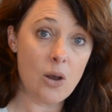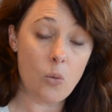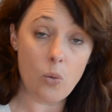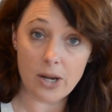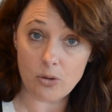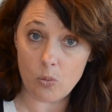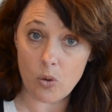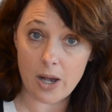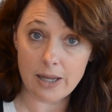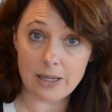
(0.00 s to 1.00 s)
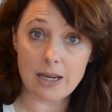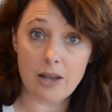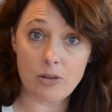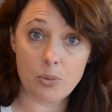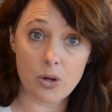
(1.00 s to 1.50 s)
one-on-one in
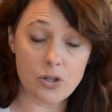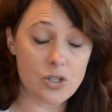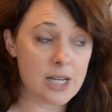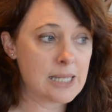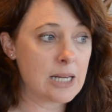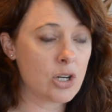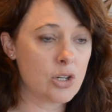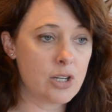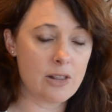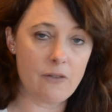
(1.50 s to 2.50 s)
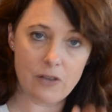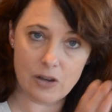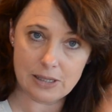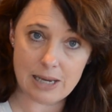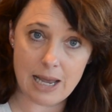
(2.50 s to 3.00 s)
other projects, including the
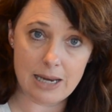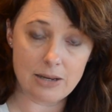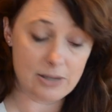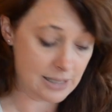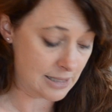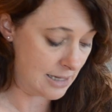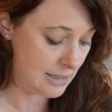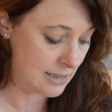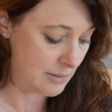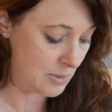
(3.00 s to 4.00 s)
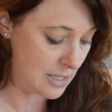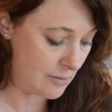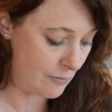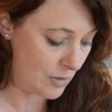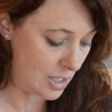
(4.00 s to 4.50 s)
first HAED I started but
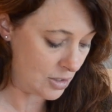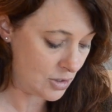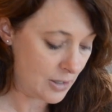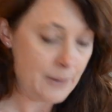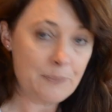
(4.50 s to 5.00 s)
didn't finish,